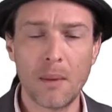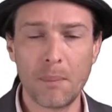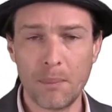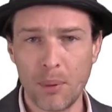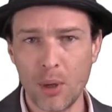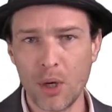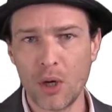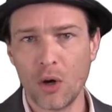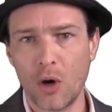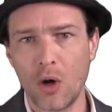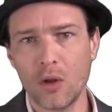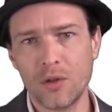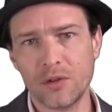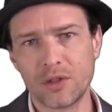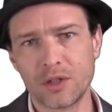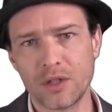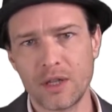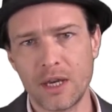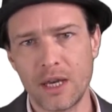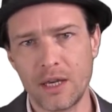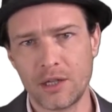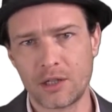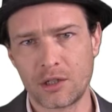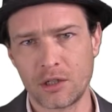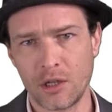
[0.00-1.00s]
put it onto
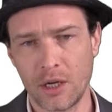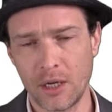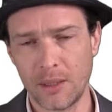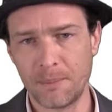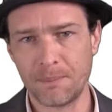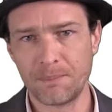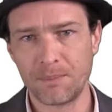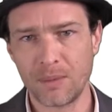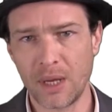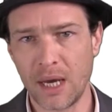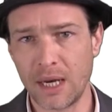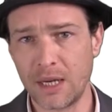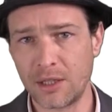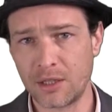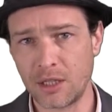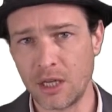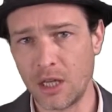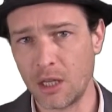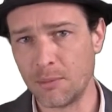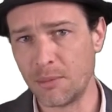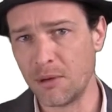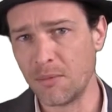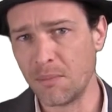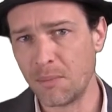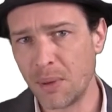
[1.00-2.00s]
their site, and it's
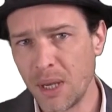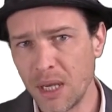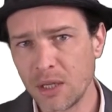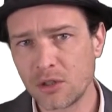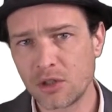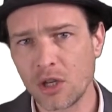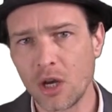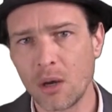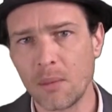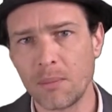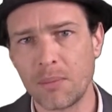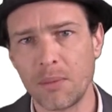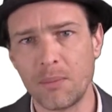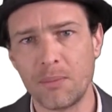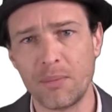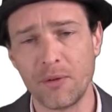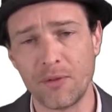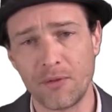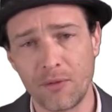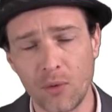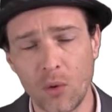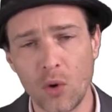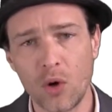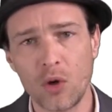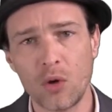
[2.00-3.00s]
either been picked up
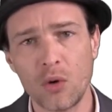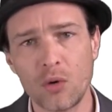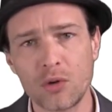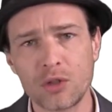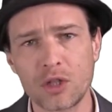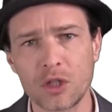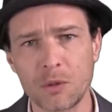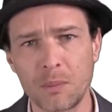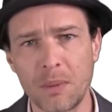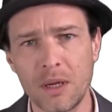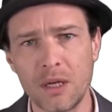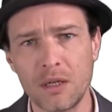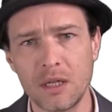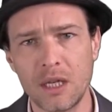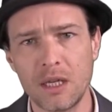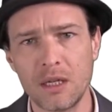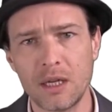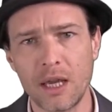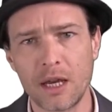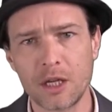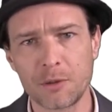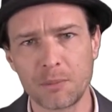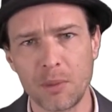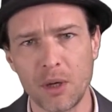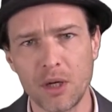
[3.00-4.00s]
before yours has been
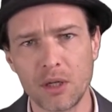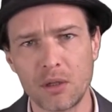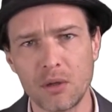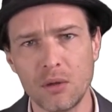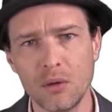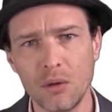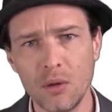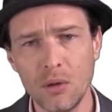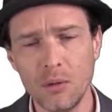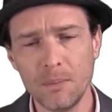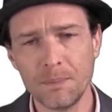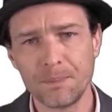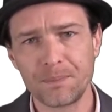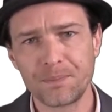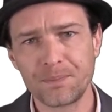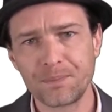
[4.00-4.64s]
indexed by Google,